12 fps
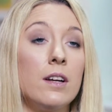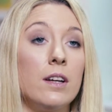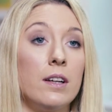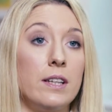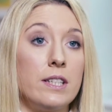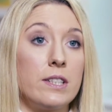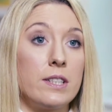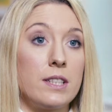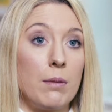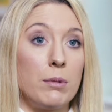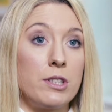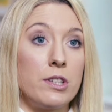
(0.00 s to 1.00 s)
You'll need to
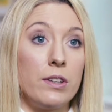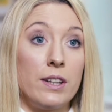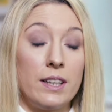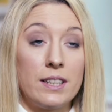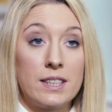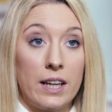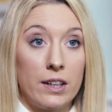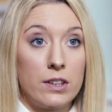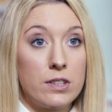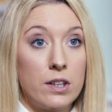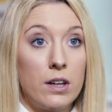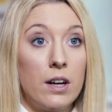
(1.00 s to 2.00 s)
establish who the
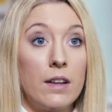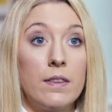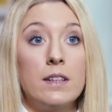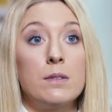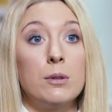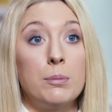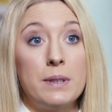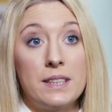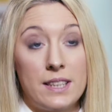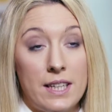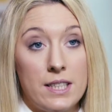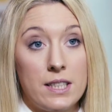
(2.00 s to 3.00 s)
executors are, and this will be
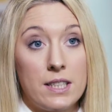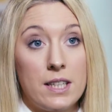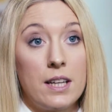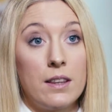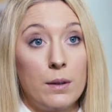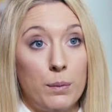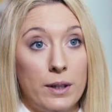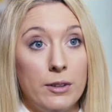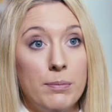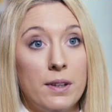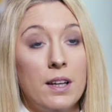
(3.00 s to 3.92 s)
stated in the will.